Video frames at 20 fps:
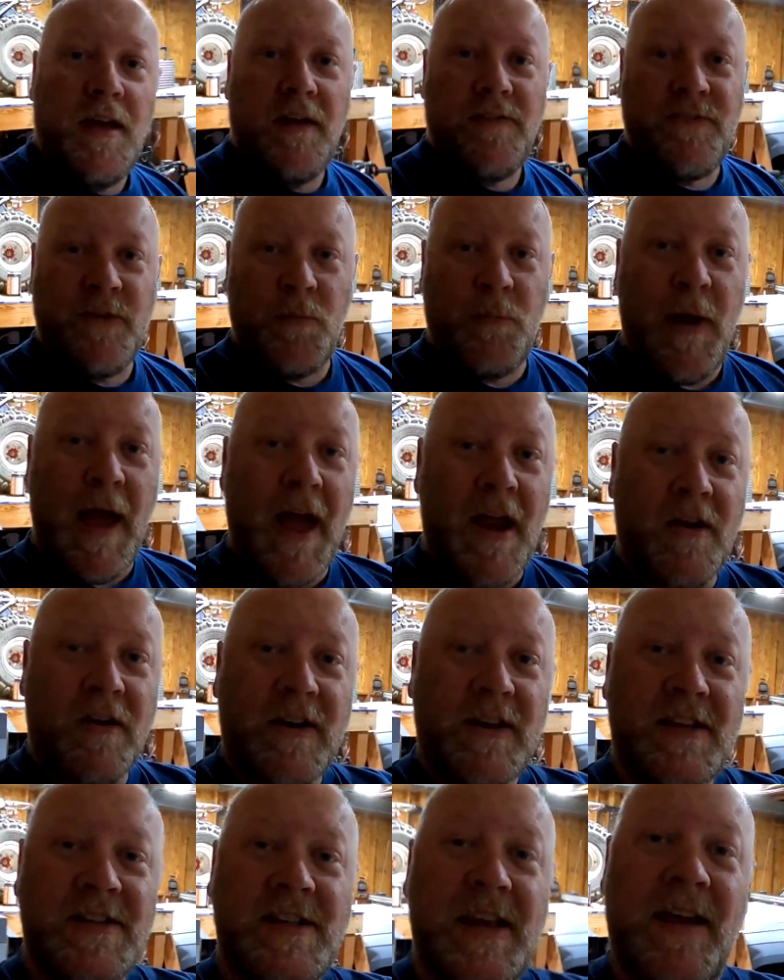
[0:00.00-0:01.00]
if your
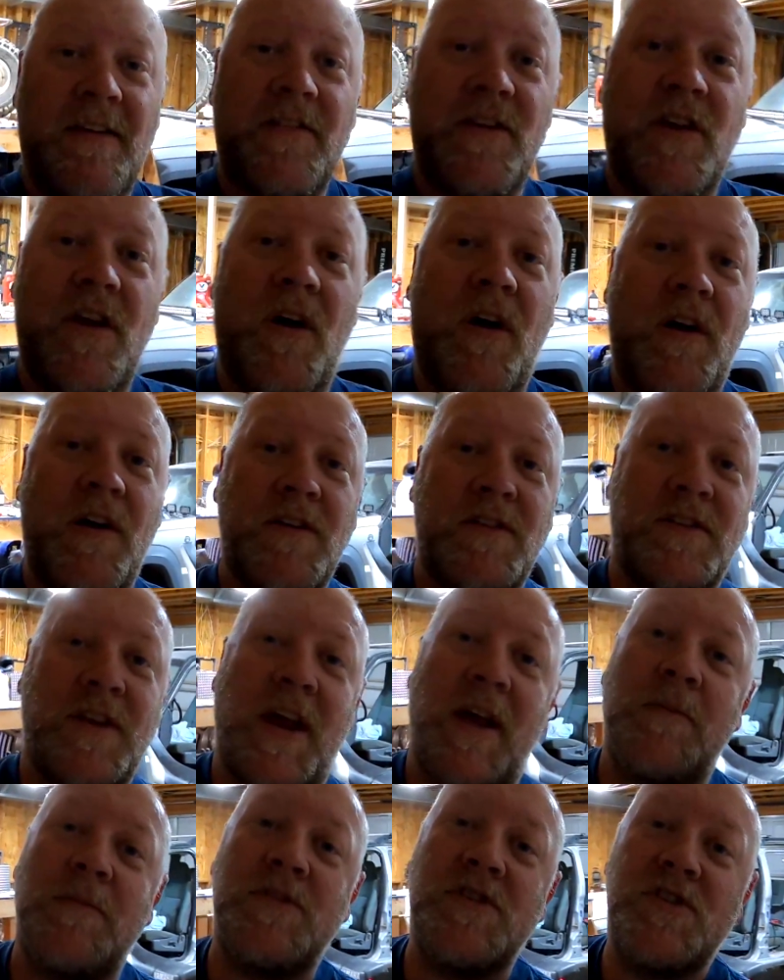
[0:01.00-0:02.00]
battery is having a hard
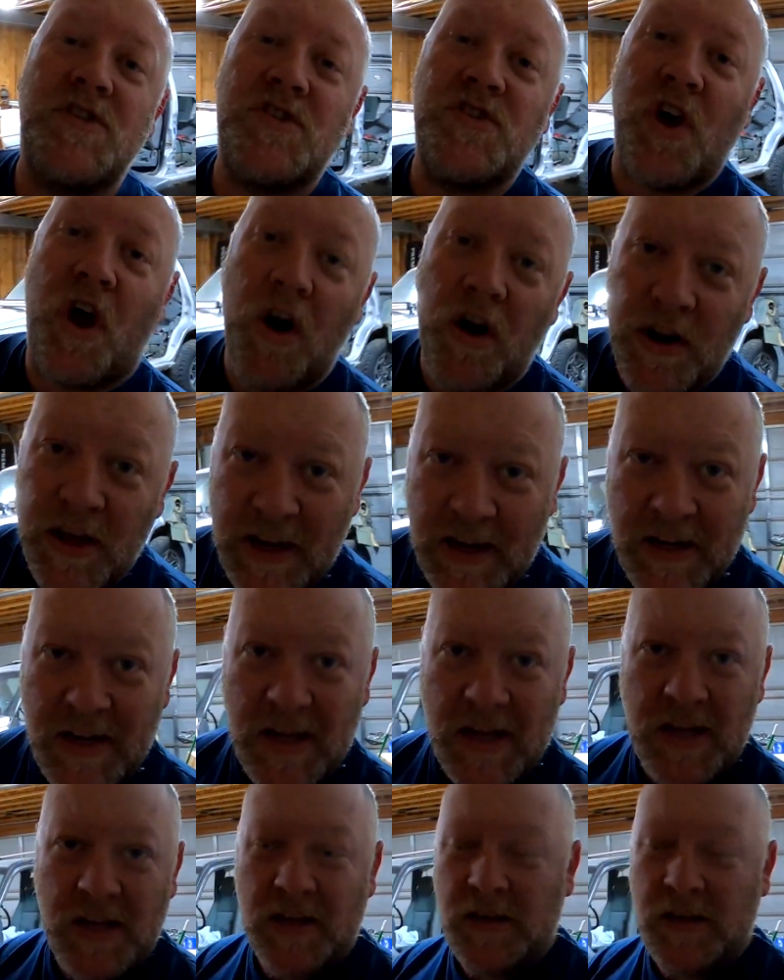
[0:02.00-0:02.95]
time starting,